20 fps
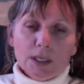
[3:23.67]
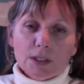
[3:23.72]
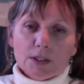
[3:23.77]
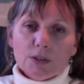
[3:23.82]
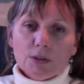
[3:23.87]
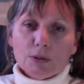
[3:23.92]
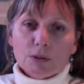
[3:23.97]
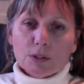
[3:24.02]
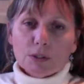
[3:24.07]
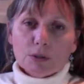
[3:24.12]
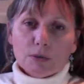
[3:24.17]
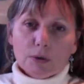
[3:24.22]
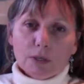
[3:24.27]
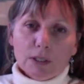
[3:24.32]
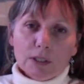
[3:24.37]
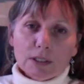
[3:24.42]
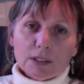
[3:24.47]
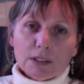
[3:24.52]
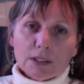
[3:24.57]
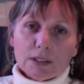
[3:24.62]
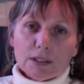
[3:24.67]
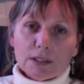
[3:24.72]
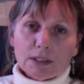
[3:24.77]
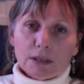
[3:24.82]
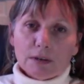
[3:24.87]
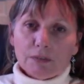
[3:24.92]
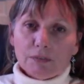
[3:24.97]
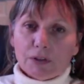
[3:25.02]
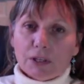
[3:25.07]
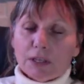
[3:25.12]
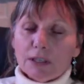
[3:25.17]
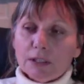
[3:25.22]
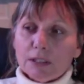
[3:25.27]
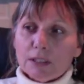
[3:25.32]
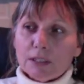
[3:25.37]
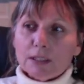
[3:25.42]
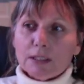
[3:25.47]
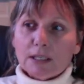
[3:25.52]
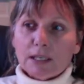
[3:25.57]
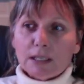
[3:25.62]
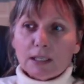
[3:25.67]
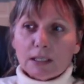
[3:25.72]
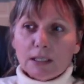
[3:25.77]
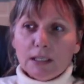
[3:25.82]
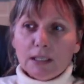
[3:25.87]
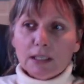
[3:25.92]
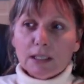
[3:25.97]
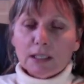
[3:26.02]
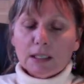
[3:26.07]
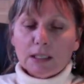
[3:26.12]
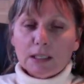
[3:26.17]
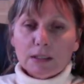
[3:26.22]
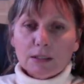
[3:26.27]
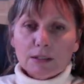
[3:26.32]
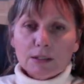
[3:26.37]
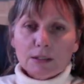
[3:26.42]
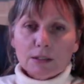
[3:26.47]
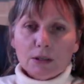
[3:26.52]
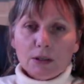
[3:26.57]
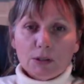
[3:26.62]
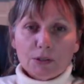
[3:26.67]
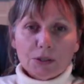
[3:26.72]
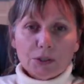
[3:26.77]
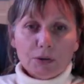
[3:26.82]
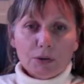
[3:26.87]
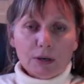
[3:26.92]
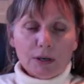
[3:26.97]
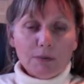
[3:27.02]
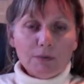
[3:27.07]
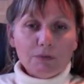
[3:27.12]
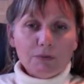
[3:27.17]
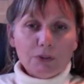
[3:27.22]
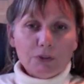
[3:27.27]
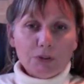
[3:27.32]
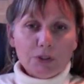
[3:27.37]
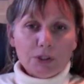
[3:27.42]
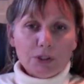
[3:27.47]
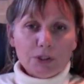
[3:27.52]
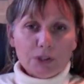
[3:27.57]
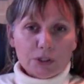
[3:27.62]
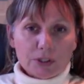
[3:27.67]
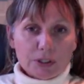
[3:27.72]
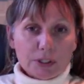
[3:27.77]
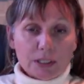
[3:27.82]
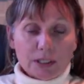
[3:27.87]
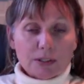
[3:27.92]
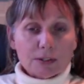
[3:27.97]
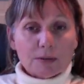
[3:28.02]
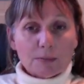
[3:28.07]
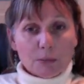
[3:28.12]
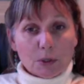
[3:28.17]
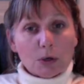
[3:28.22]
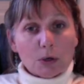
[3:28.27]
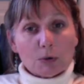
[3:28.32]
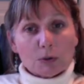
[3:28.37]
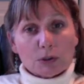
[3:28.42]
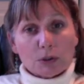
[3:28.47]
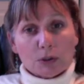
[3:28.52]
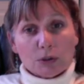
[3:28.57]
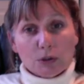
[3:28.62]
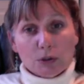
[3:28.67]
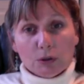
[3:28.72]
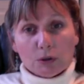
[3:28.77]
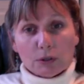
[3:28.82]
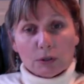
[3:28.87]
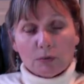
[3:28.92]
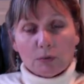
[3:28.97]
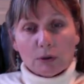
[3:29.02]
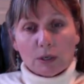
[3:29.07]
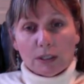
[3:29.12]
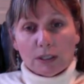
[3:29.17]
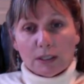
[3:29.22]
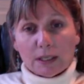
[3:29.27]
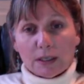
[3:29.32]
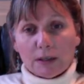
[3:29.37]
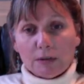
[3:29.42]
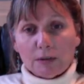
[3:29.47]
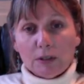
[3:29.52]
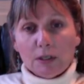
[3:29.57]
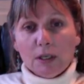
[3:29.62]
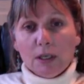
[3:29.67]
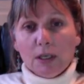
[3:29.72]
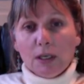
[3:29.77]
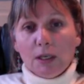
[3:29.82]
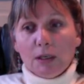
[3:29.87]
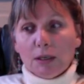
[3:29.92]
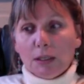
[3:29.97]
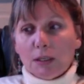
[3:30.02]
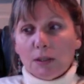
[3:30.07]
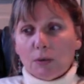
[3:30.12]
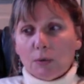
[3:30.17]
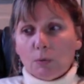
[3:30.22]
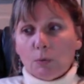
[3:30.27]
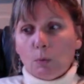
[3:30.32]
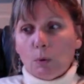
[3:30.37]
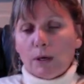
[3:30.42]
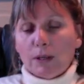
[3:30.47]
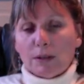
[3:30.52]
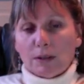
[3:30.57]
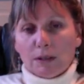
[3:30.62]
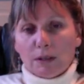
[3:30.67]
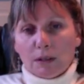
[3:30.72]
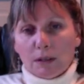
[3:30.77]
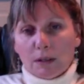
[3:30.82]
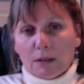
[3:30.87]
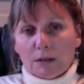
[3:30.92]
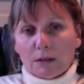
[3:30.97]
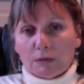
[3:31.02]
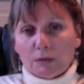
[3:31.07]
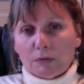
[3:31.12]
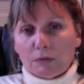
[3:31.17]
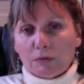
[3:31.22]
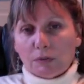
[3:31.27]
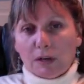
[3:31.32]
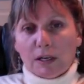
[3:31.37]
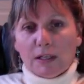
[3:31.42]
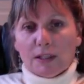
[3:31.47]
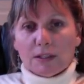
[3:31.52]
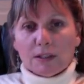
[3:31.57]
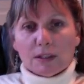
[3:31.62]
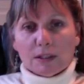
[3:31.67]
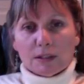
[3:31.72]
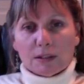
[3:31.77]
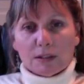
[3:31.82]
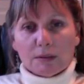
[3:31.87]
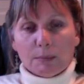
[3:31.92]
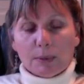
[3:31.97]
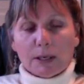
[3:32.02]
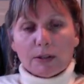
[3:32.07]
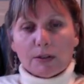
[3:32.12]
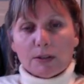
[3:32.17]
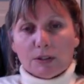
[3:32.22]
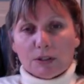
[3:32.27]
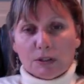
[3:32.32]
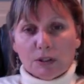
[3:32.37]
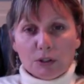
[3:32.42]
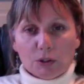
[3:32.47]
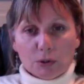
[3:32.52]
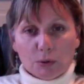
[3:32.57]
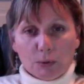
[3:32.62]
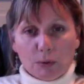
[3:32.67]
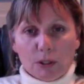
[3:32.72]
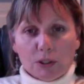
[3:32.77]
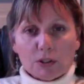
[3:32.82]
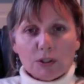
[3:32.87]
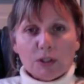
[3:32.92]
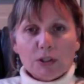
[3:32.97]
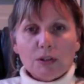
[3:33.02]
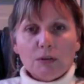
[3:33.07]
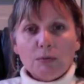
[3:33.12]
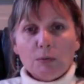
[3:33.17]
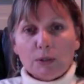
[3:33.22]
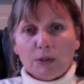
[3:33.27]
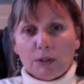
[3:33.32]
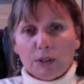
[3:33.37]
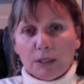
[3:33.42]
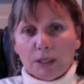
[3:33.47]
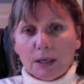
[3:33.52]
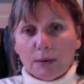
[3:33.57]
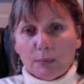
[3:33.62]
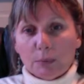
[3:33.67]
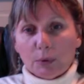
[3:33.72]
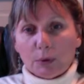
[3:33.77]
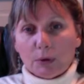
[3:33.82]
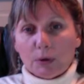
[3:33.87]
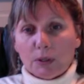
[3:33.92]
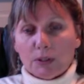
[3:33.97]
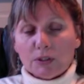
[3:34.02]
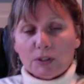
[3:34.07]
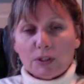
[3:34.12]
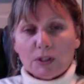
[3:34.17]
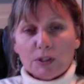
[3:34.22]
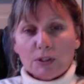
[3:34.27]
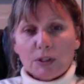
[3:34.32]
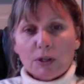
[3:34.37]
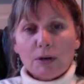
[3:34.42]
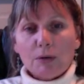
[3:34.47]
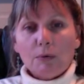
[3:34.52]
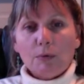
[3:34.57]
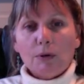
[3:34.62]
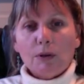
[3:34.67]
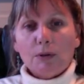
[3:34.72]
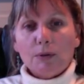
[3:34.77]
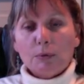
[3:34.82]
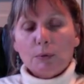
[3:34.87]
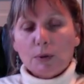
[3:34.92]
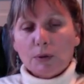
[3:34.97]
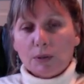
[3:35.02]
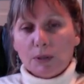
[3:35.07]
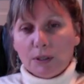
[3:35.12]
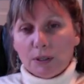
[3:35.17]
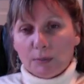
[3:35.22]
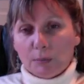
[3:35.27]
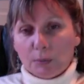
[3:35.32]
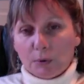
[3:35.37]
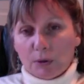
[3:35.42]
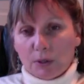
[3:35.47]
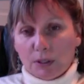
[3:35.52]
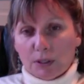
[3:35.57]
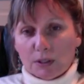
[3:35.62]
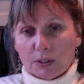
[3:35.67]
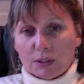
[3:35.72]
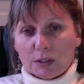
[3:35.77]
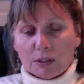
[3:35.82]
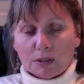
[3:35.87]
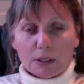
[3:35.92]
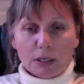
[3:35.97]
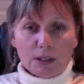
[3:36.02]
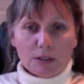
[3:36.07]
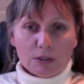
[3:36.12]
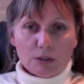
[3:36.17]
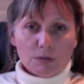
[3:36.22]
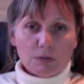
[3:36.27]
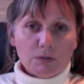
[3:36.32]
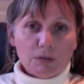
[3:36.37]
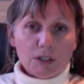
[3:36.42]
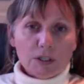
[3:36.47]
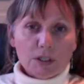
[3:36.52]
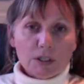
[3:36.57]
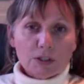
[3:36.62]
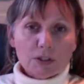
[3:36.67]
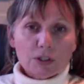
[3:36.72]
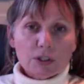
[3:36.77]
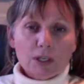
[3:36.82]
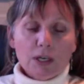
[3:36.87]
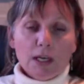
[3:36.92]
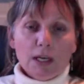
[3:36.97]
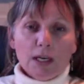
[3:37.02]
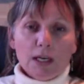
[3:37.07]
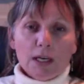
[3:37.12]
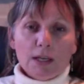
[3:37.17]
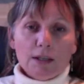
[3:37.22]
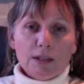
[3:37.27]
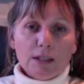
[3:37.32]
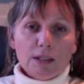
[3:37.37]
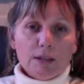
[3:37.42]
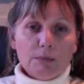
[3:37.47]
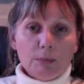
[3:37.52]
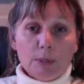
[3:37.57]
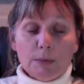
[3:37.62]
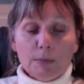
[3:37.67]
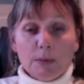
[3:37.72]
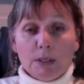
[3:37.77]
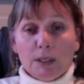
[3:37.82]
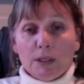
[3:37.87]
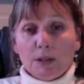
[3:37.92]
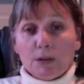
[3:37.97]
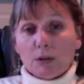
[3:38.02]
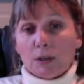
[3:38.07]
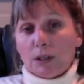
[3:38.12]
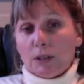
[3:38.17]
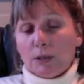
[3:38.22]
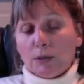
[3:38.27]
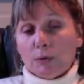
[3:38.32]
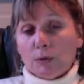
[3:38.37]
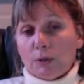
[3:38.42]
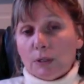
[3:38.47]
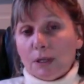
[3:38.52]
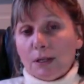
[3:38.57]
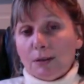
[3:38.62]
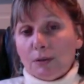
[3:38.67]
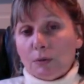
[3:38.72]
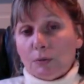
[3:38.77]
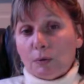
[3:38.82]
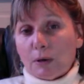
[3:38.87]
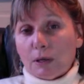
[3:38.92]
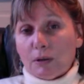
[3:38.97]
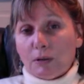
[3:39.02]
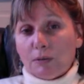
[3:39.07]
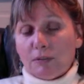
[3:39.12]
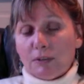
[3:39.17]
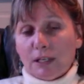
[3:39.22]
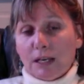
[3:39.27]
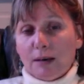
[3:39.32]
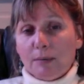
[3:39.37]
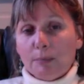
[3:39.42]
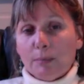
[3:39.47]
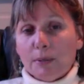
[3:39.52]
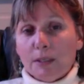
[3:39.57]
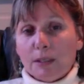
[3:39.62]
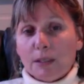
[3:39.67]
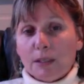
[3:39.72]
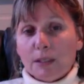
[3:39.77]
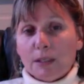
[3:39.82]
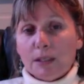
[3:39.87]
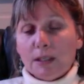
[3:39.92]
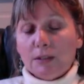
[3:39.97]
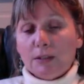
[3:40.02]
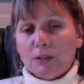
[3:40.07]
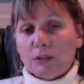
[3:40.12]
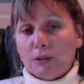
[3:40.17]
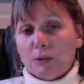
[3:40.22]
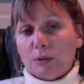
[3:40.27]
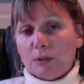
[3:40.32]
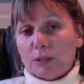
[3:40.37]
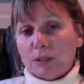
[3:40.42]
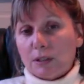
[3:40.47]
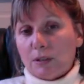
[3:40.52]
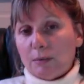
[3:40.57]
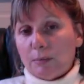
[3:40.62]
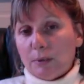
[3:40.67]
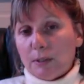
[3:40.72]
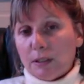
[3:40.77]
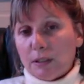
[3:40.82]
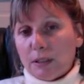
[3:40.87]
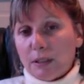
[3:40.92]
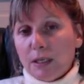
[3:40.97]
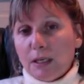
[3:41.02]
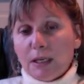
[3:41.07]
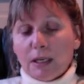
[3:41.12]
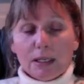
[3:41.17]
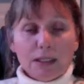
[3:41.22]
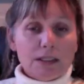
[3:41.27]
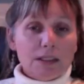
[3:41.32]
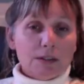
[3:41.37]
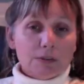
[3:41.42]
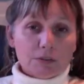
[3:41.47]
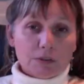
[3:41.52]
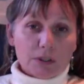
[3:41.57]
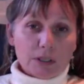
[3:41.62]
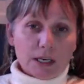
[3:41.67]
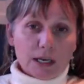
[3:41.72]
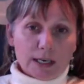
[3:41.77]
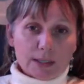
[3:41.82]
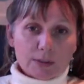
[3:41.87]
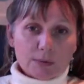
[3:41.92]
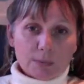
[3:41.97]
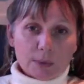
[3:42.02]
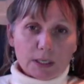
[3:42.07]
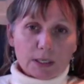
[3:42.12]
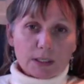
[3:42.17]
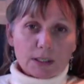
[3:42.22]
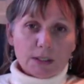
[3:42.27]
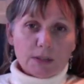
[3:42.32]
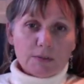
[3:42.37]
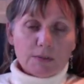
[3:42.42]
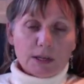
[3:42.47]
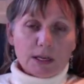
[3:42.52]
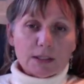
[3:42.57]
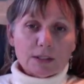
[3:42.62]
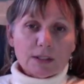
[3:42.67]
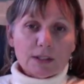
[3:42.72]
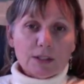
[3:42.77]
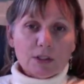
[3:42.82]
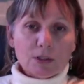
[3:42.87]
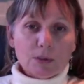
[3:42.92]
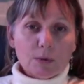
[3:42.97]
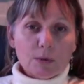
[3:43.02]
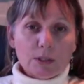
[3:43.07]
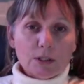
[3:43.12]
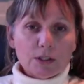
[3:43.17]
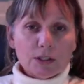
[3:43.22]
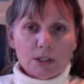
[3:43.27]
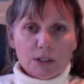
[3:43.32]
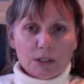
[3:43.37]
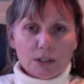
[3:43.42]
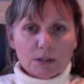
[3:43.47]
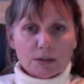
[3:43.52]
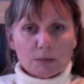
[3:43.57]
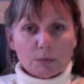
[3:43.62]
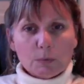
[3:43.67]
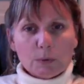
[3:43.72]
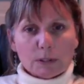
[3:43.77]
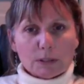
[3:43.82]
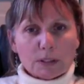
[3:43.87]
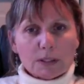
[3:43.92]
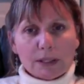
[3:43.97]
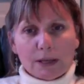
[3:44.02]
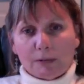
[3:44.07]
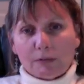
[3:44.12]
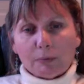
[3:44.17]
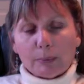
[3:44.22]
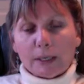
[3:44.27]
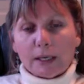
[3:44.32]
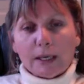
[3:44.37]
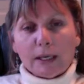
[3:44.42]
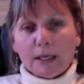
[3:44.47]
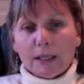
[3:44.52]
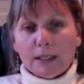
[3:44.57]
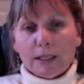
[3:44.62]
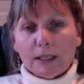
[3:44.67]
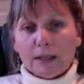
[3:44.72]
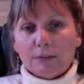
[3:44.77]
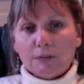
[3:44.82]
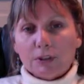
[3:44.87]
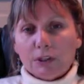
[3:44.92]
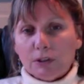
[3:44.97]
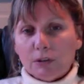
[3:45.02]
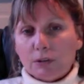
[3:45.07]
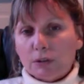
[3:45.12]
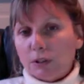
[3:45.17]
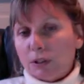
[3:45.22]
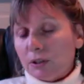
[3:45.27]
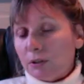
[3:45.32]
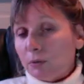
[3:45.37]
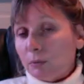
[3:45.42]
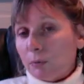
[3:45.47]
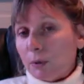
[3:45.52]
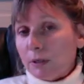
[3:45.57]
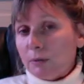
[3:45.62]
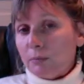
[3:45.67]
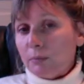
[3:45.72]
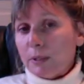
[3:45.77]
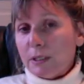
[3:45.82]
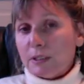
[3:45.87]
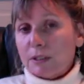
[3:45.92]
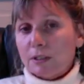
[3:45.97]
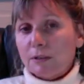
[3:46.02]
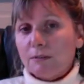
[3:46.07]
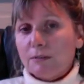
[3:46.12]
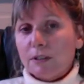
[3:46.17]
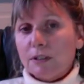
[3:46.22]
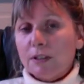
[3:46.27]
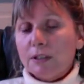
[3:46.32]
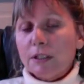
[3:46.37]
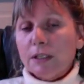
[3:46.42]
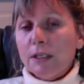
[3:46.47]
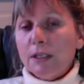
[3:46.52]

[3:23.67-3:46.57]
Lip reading: So it's a great self-healing technique, and it's also helpful to just take some notes so you can write down what the phrase is about the situation, what the number is to start with, what the number is as you finish, and then maybe you're going to do another round of tapping, and so it's going to be a different aspect of that situation is what's left behind after you clear one piece of it.